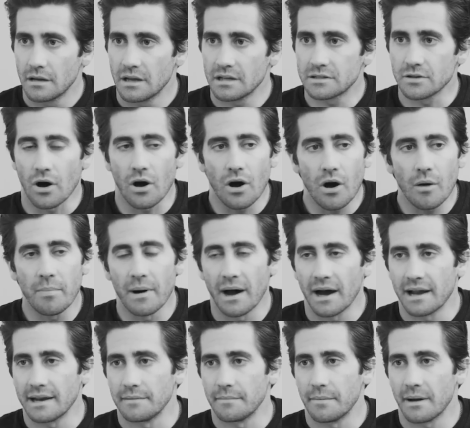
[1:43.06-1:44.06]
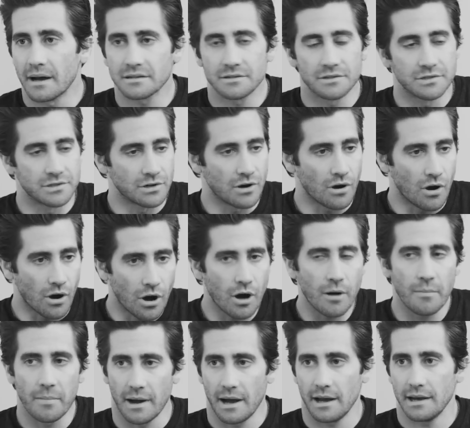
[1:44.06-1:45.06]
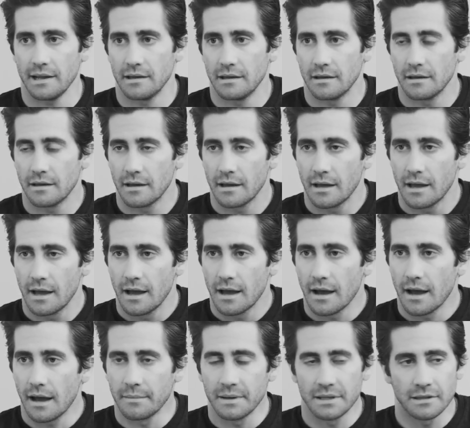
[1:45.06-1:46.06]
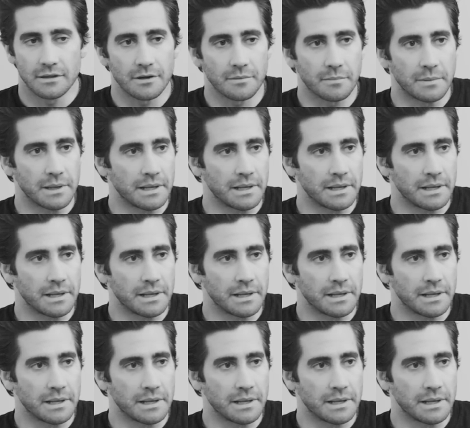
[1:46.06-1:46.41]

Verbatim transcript: It's all body. Boxers are all body. I mean, look,